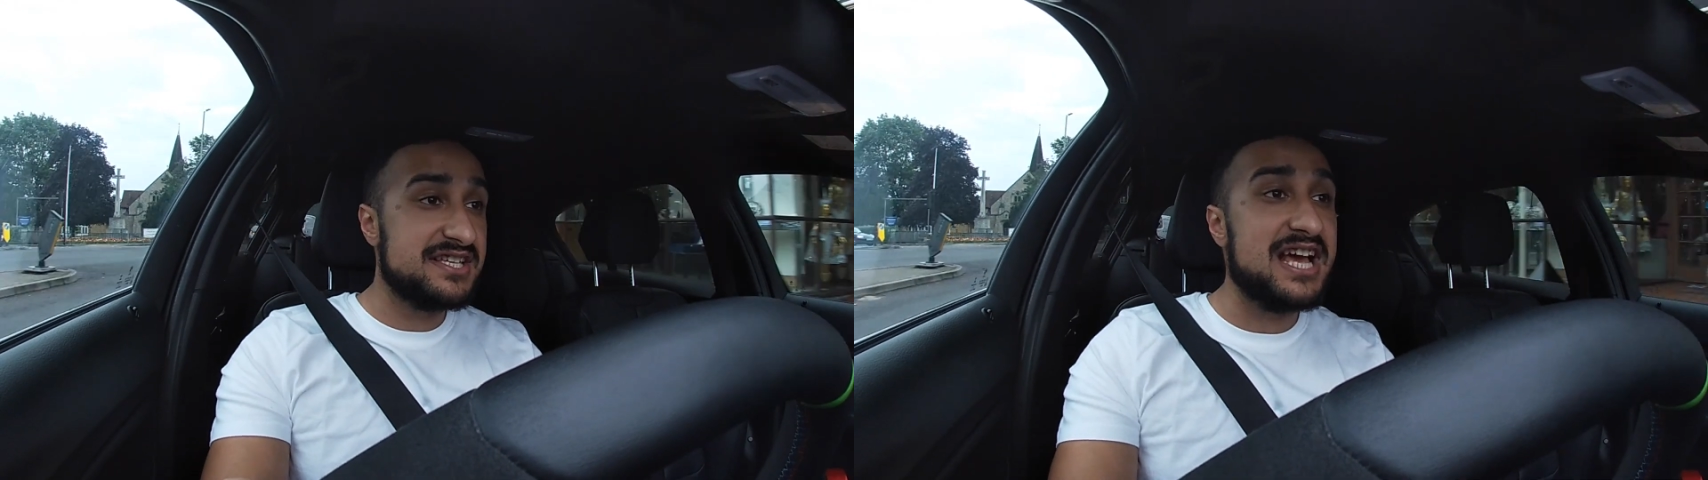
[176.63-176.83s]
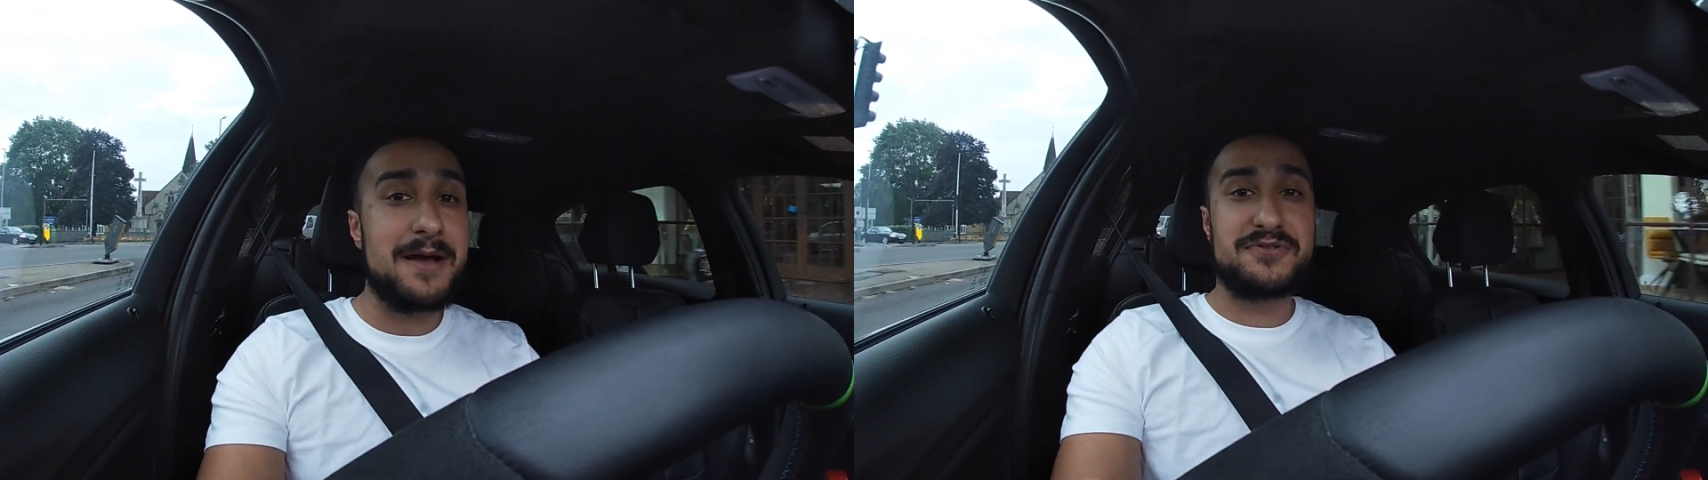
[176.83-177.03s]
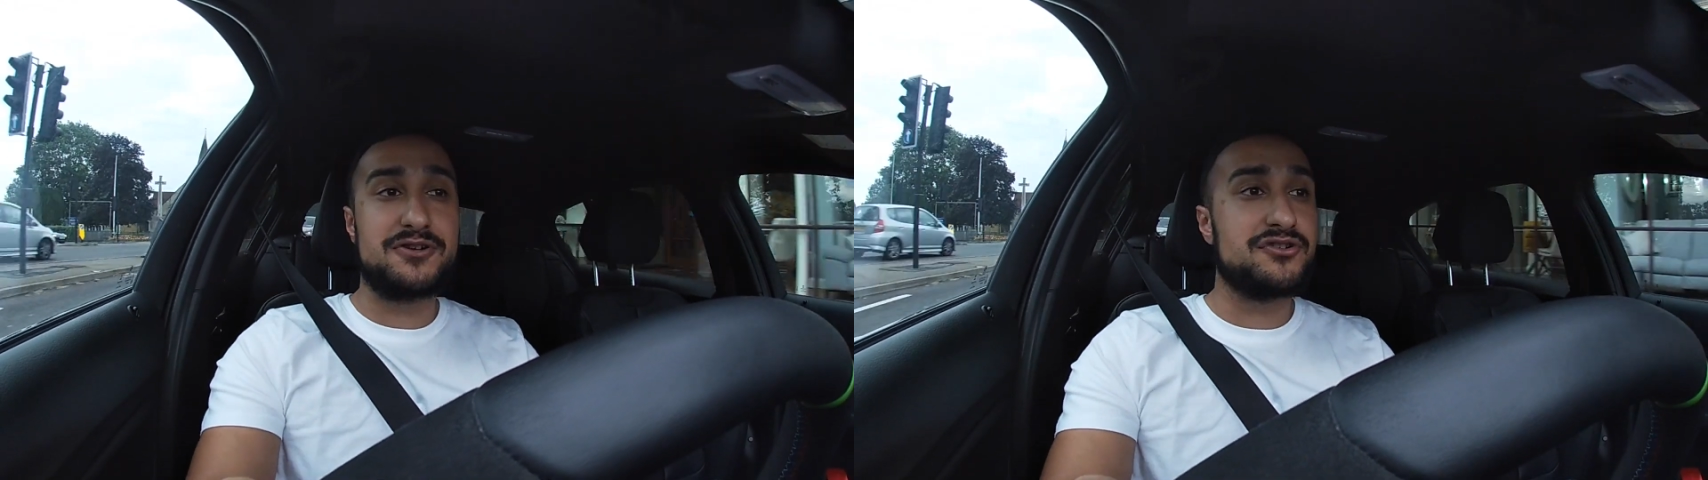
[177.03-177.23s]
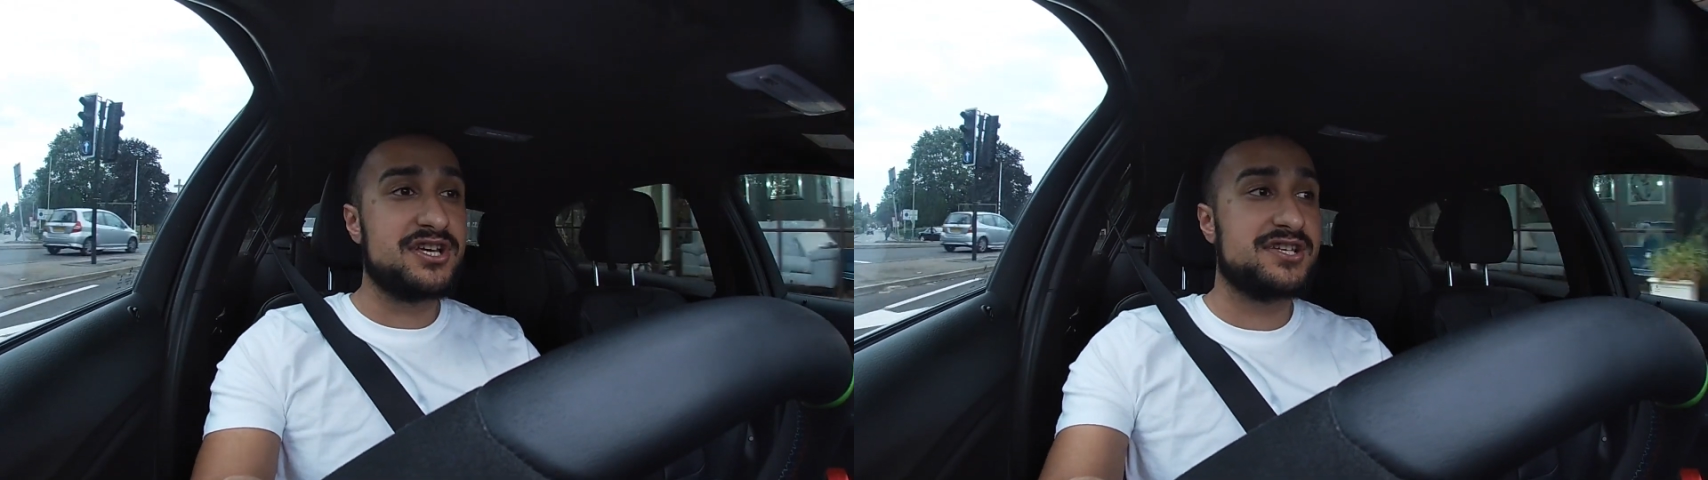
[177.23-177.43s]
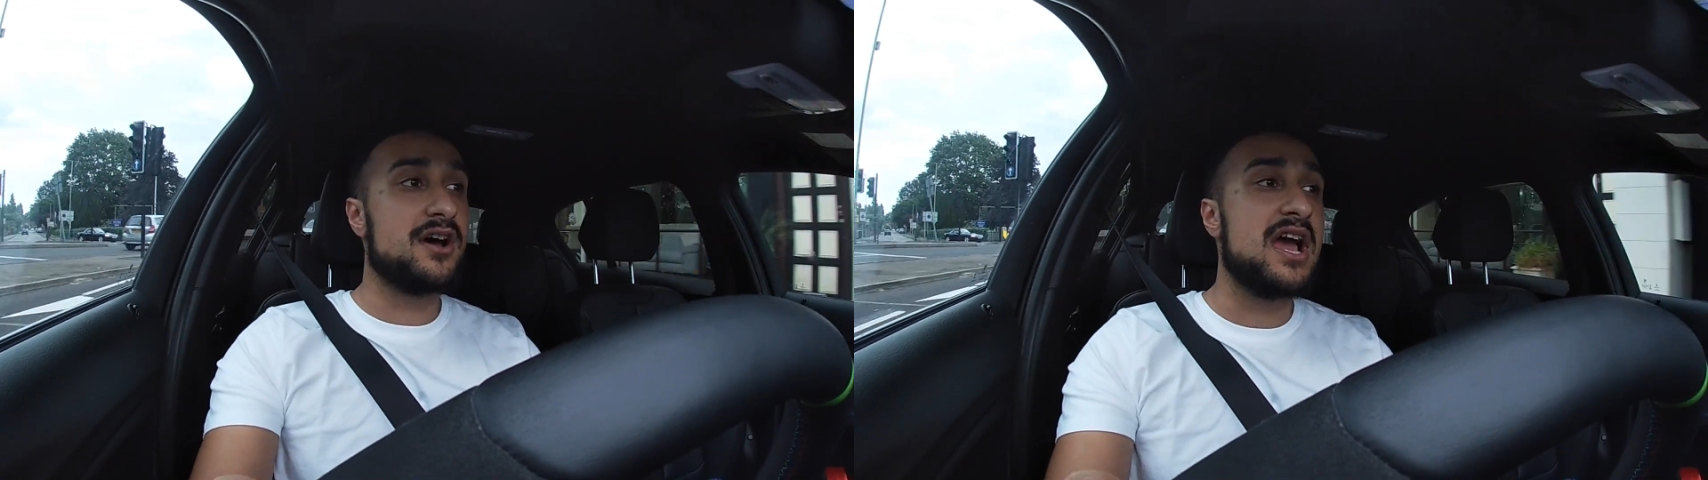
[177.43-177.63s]
It's absolutely
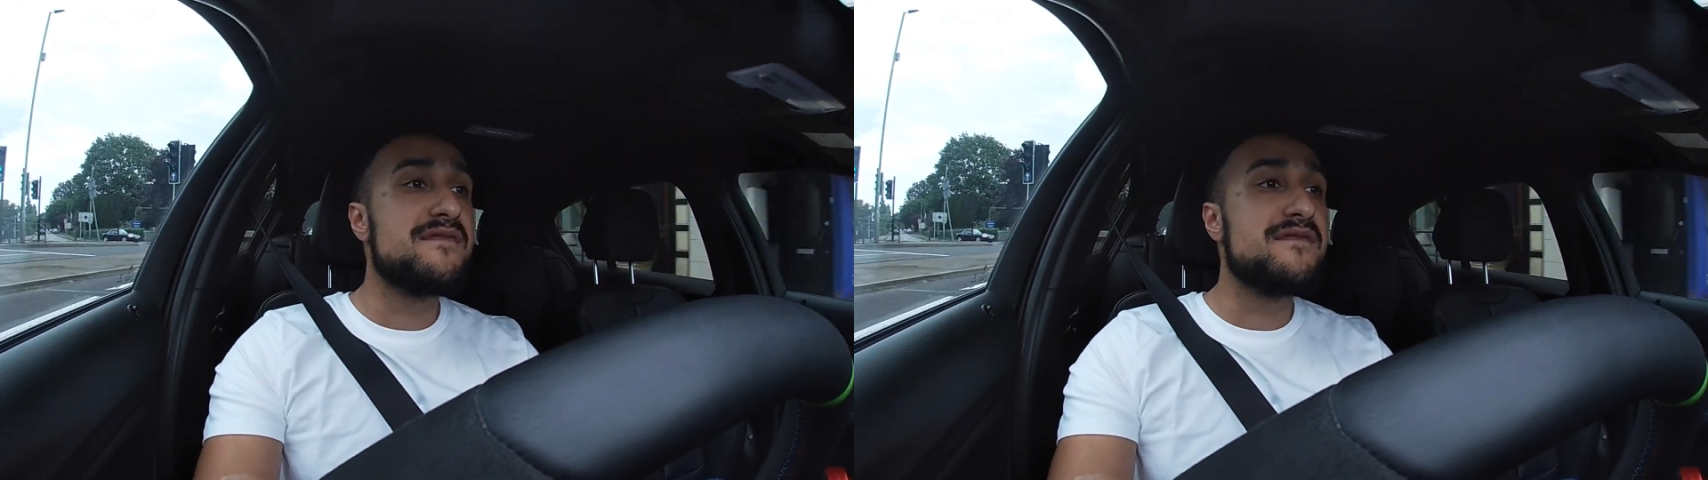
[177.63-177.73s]
ridiculous. I